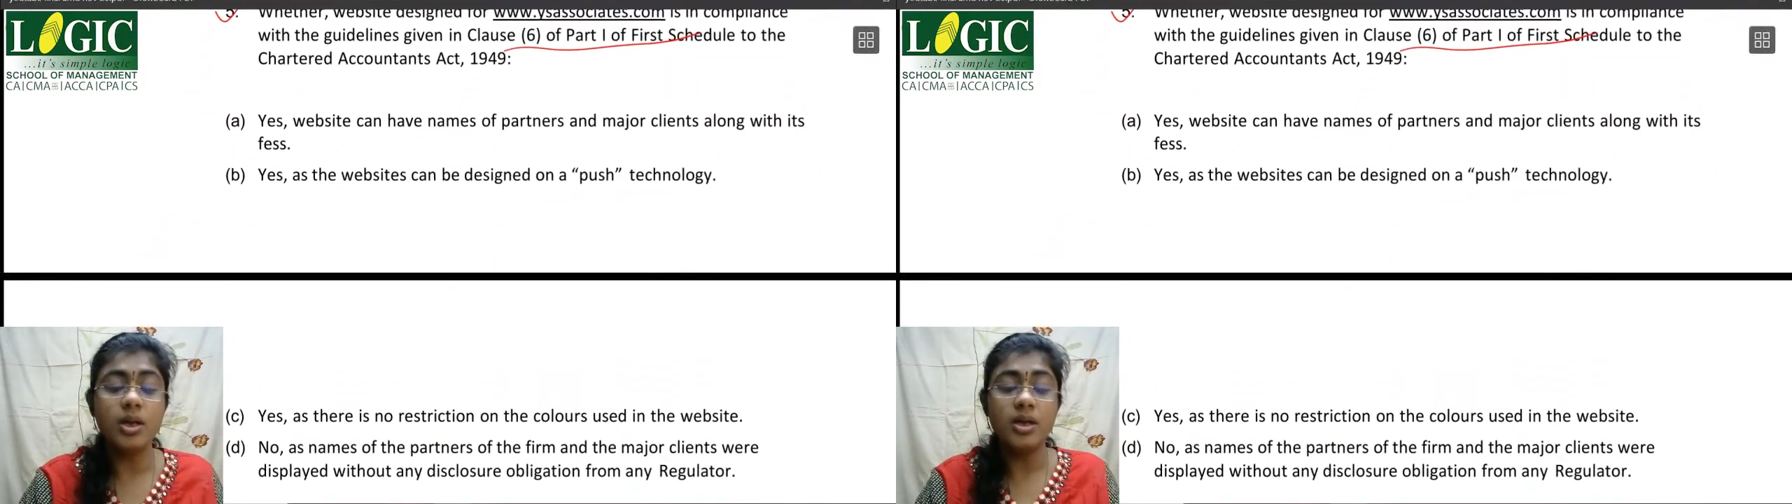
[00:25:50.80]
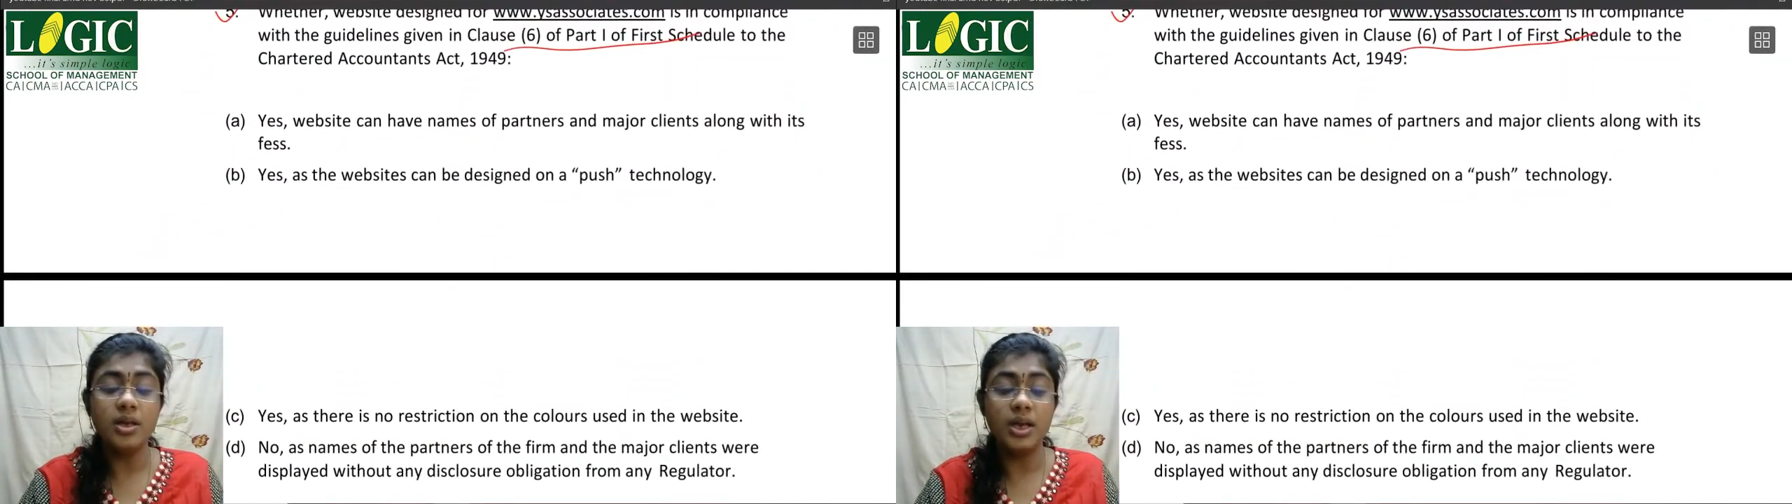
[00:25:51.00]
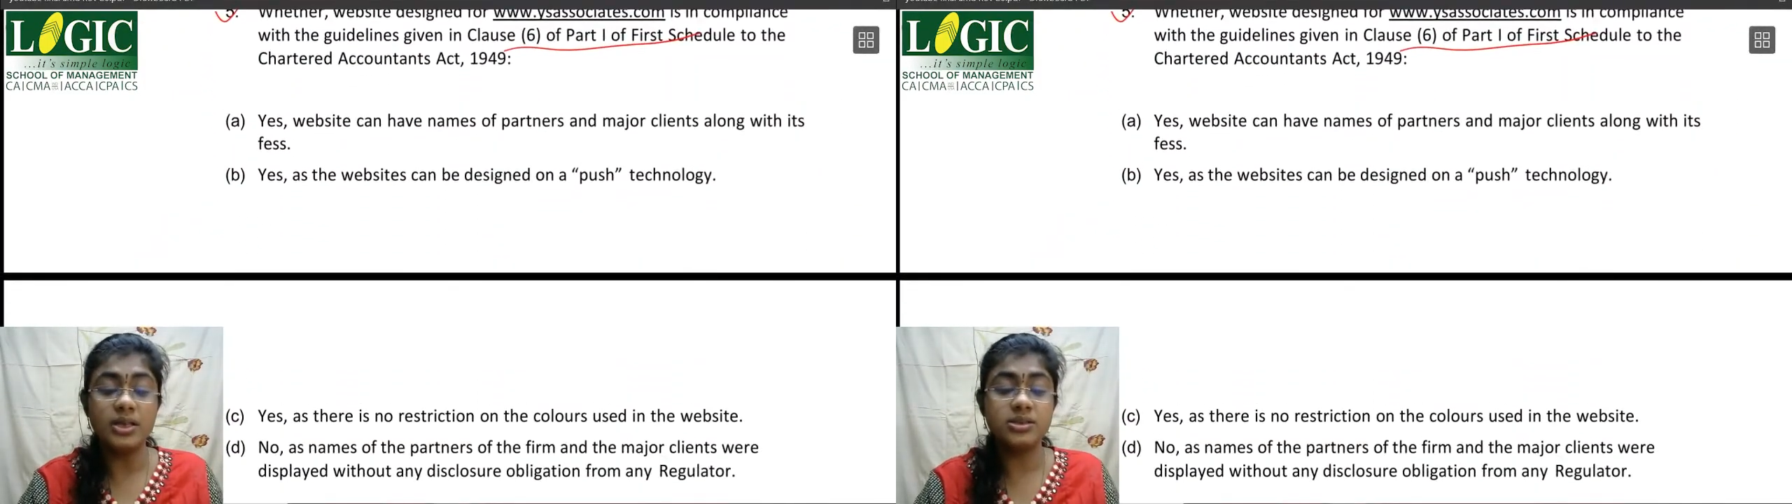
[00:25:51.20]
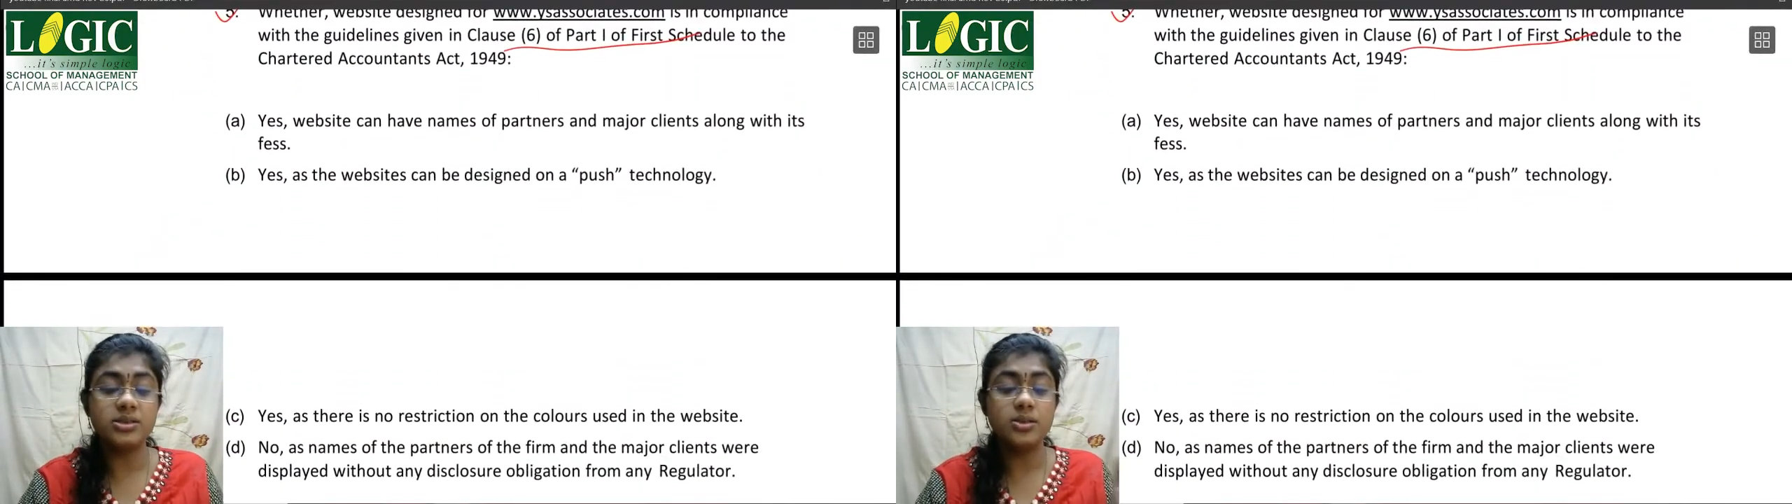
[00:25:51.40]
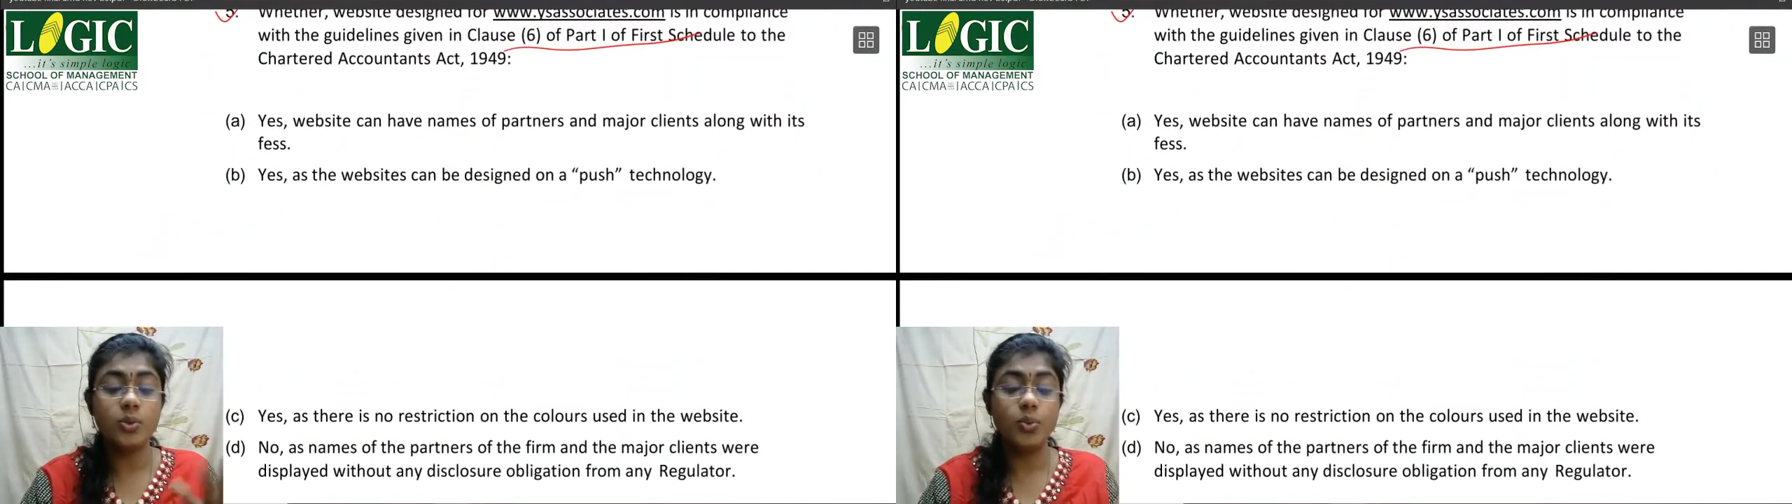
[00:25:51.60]

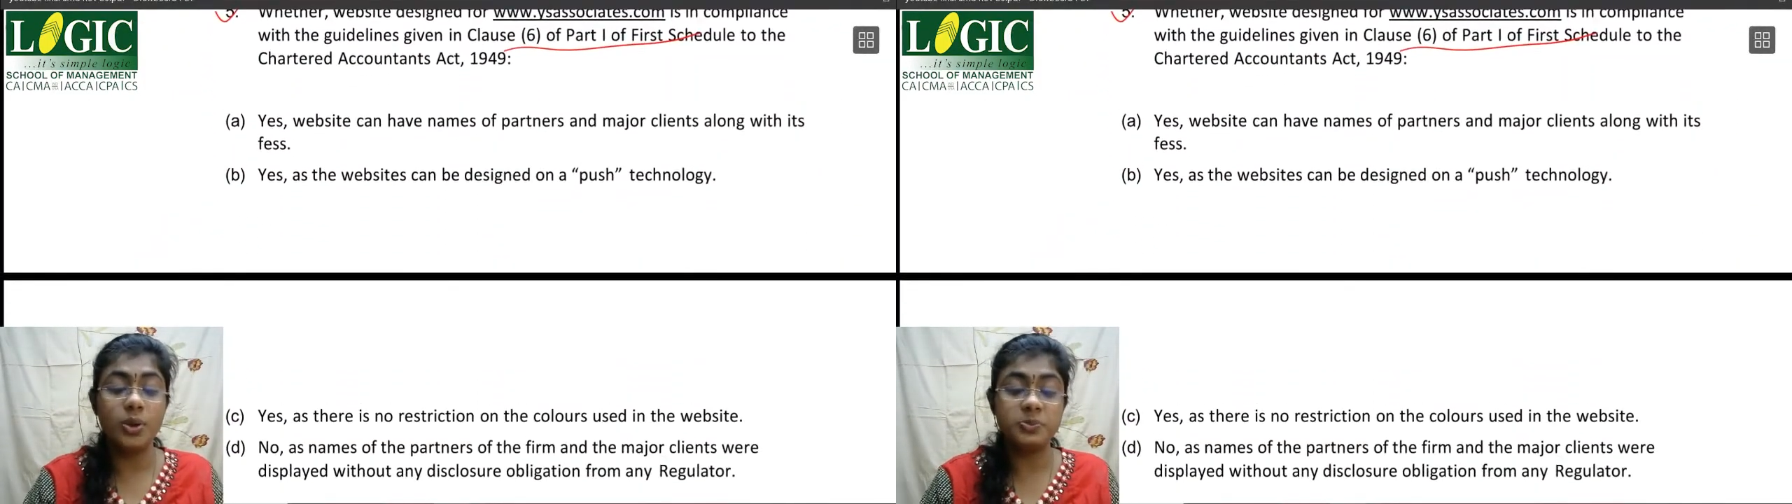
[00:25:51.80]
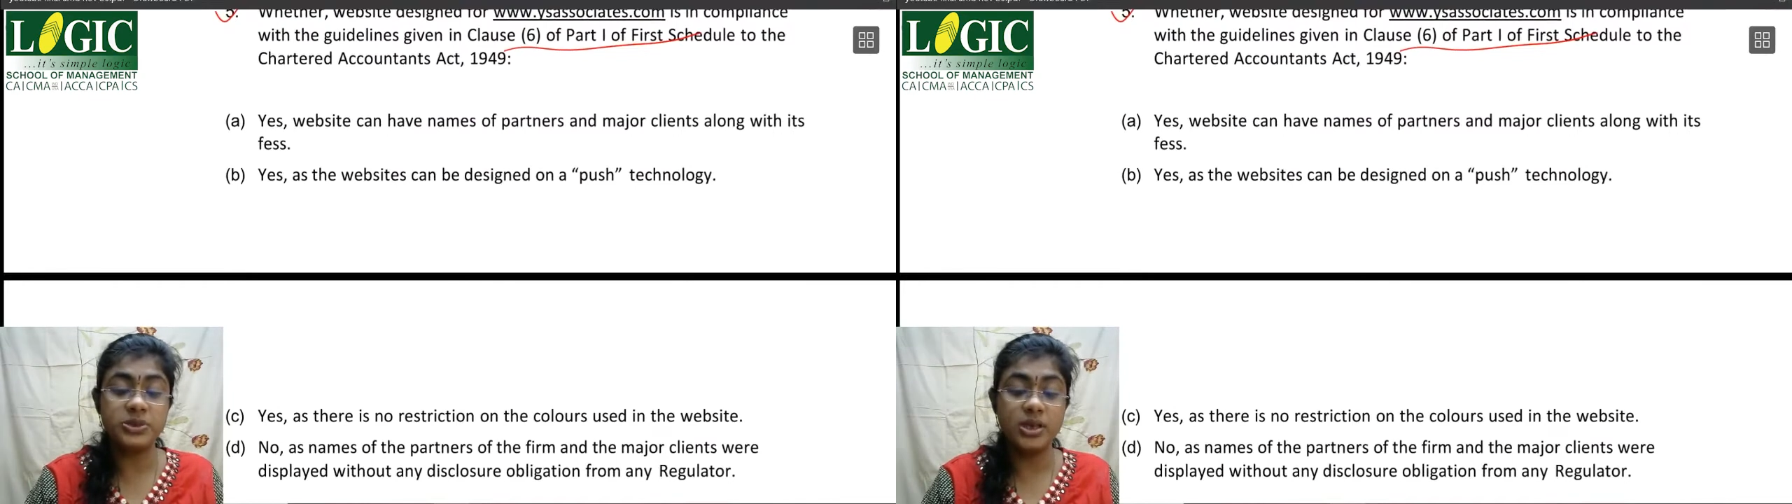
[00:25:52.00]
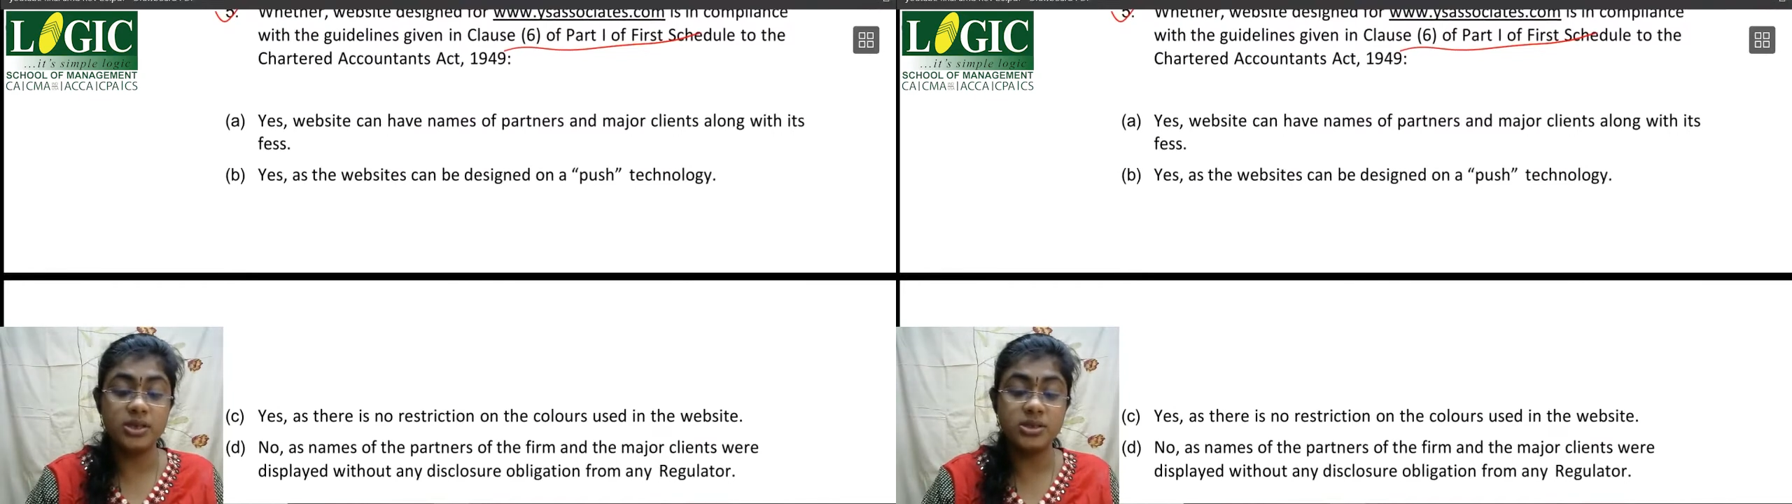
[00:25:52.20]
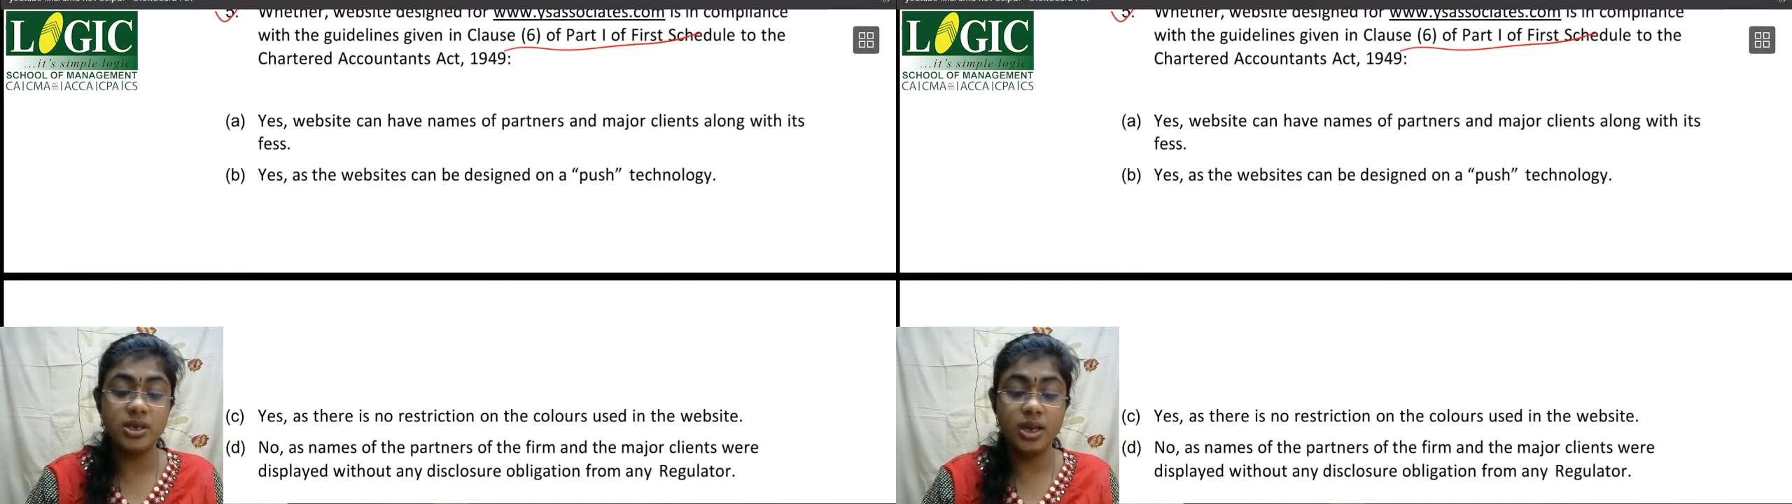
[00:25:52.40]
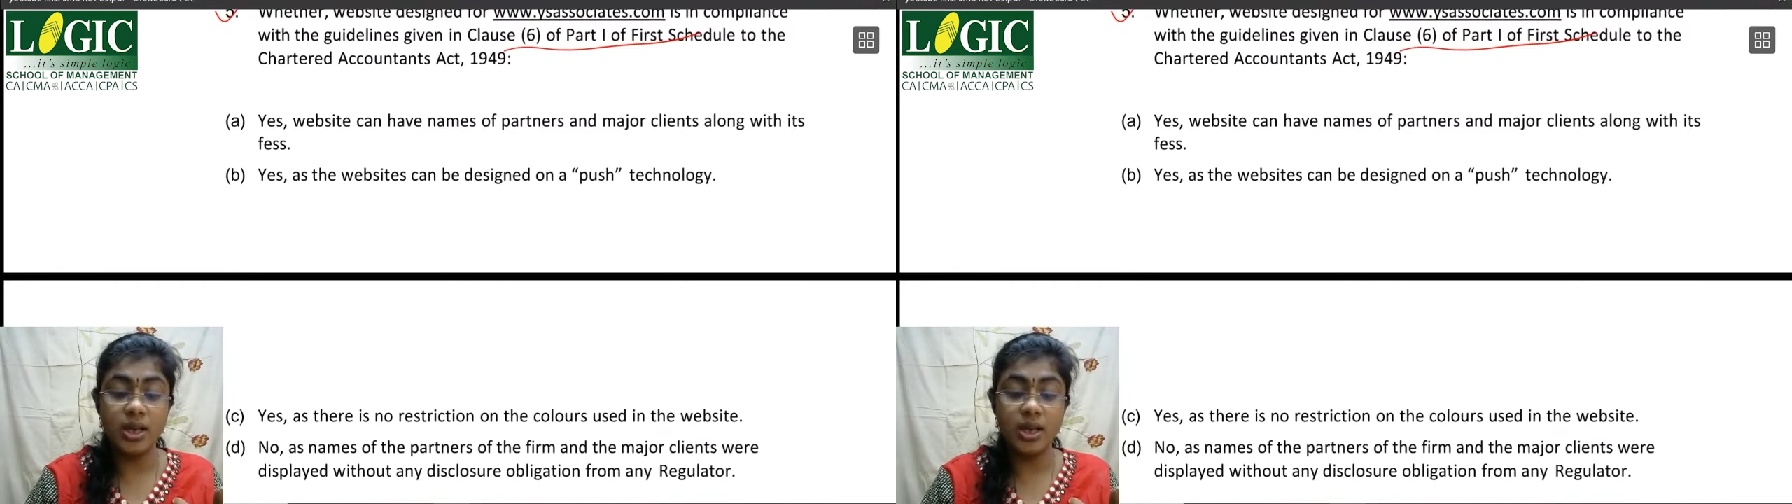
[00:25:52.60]
Yes, website